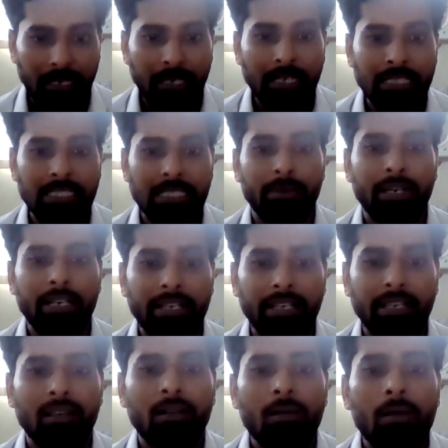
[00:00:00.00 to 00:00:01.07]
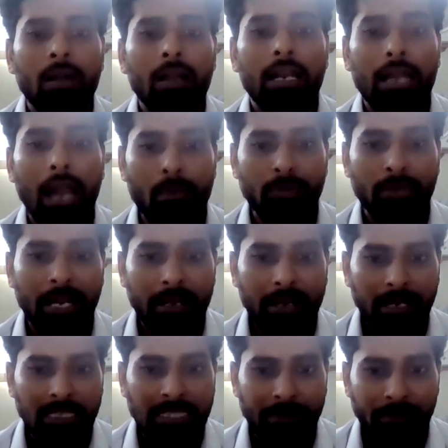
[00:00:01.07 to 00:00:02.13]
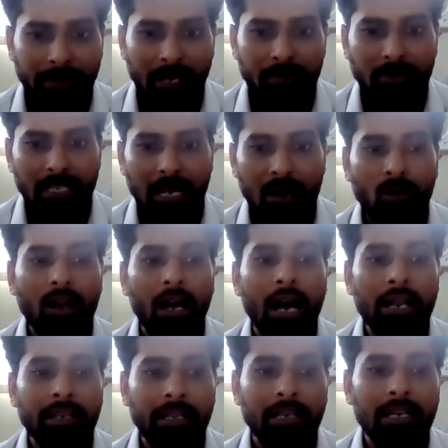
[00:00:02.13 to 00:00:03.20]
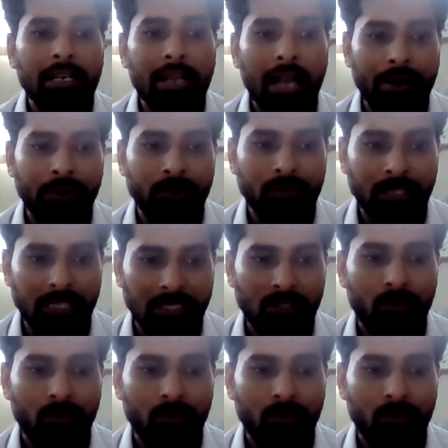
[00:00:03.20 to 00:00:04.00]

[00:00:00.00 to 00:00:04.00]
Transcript: instability, life-threatening symptoms, or unclear diagnosis.